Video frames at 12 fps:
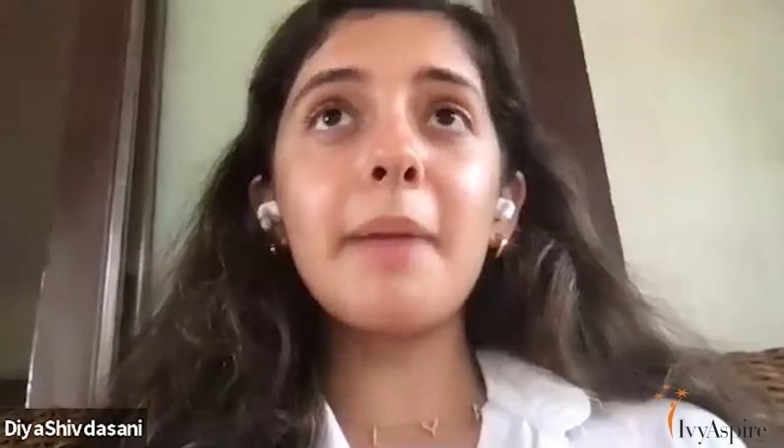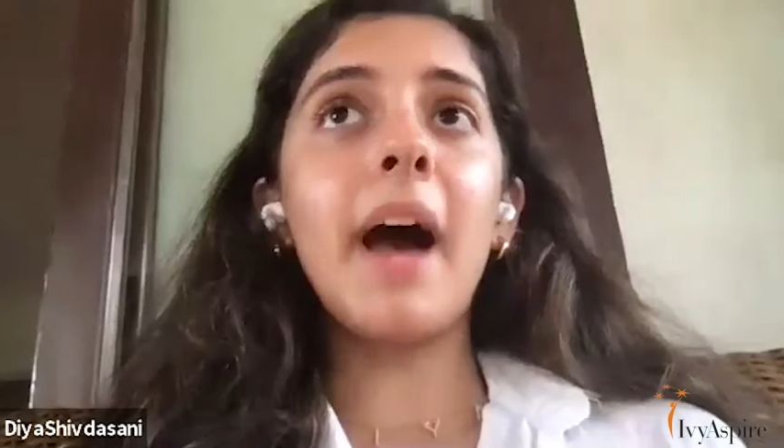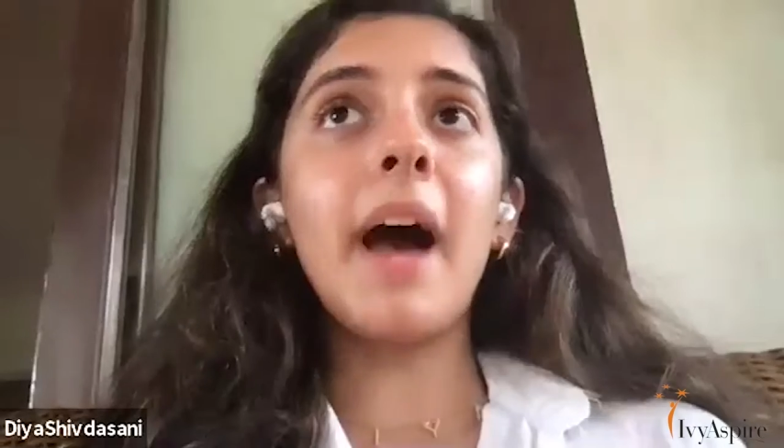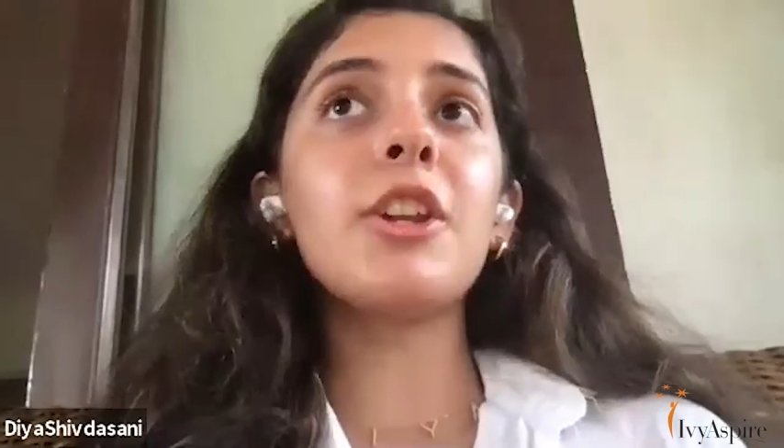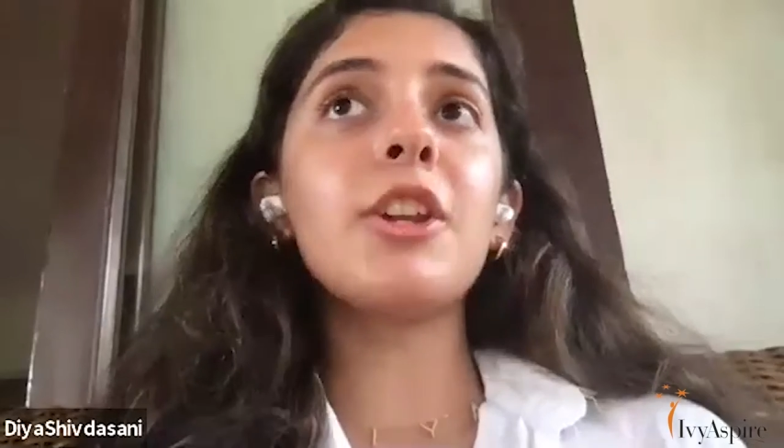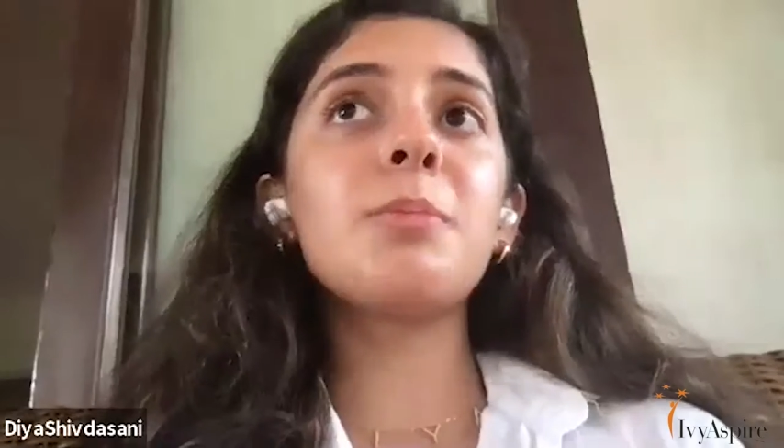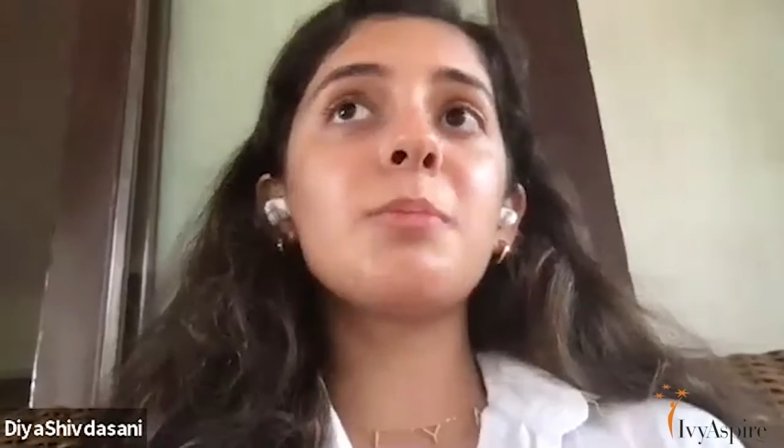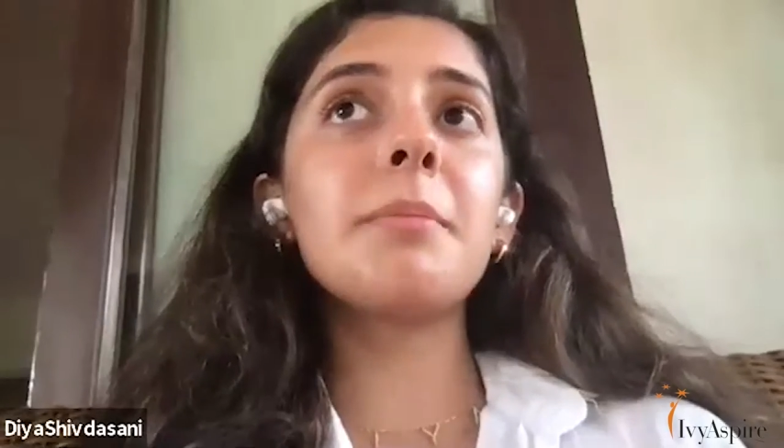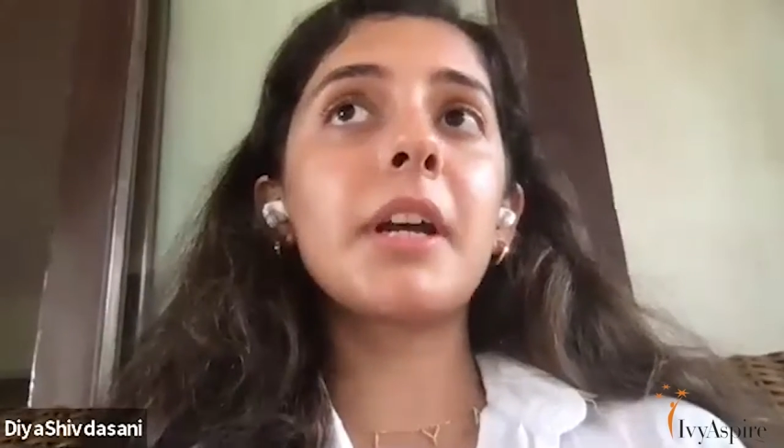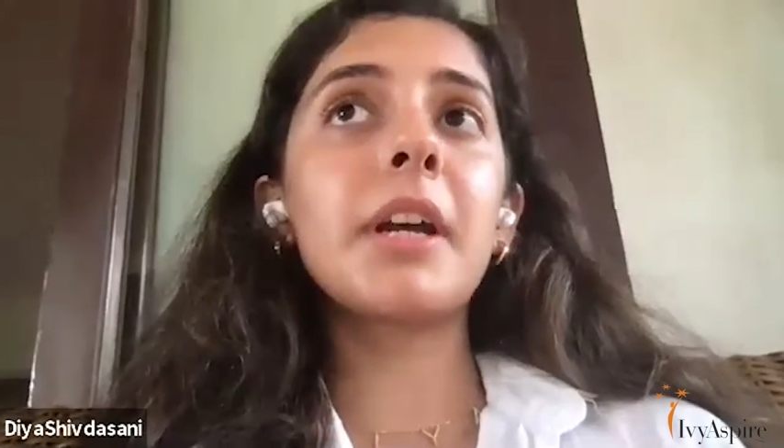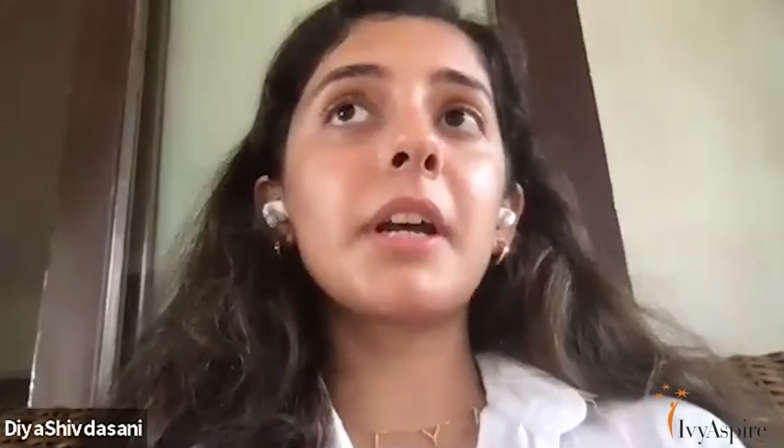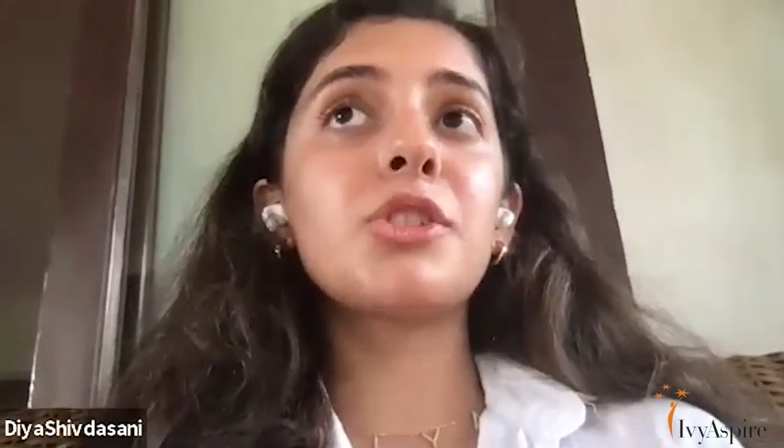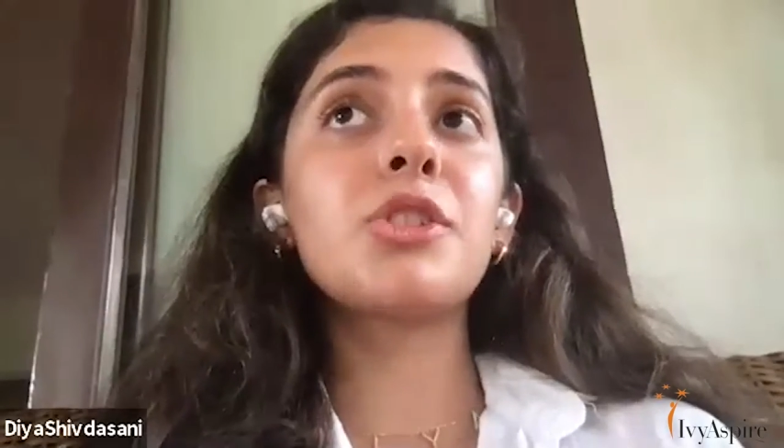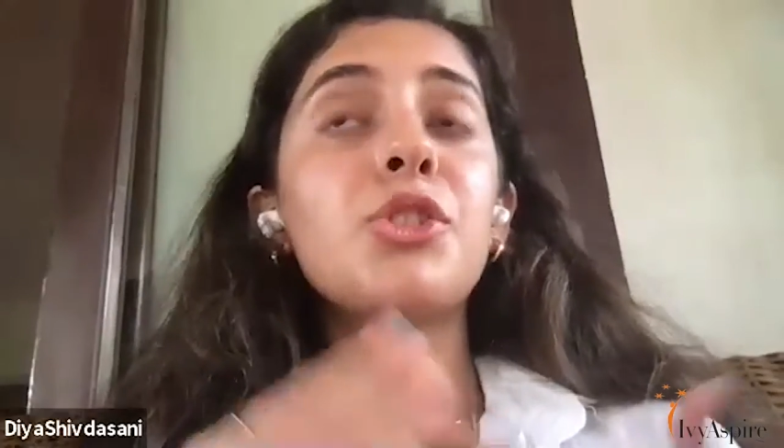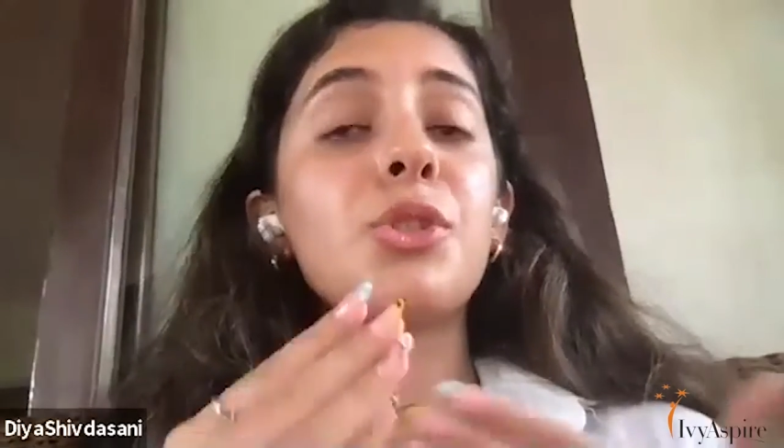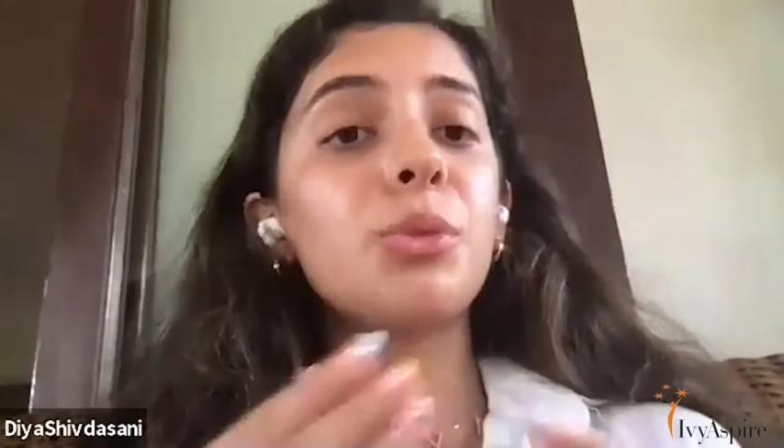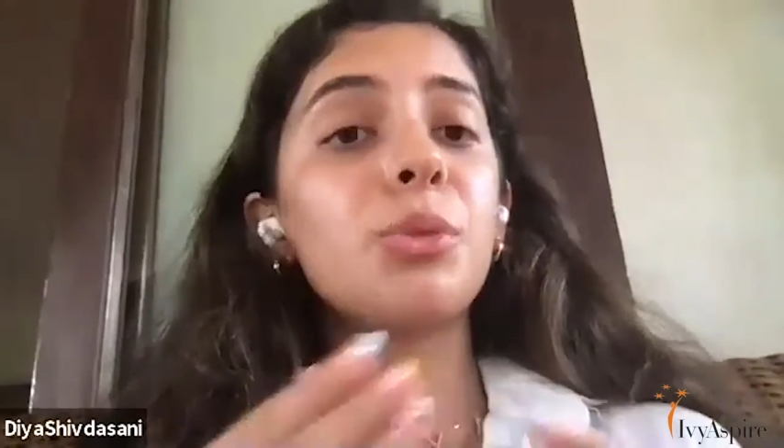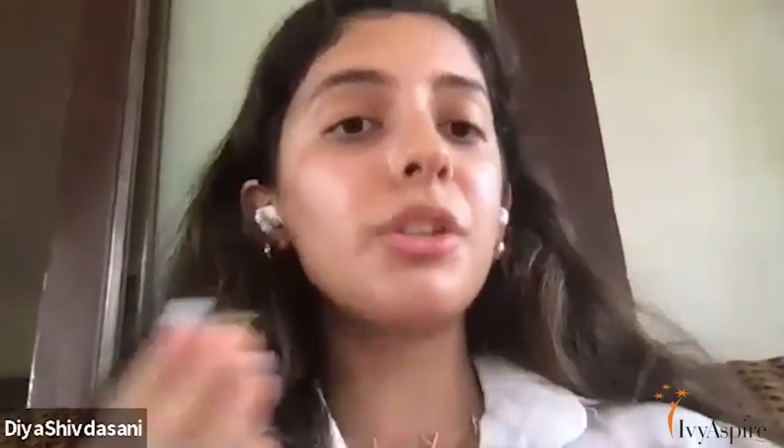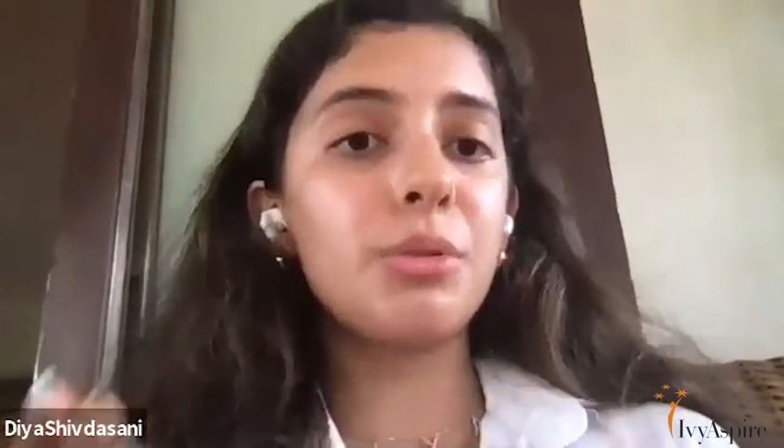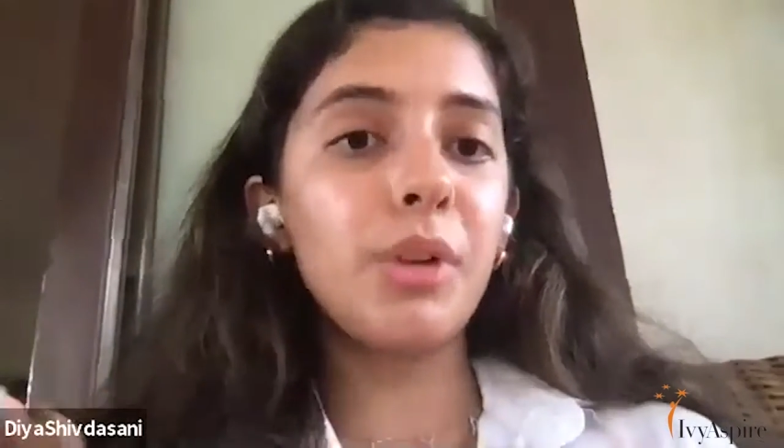importance of time management,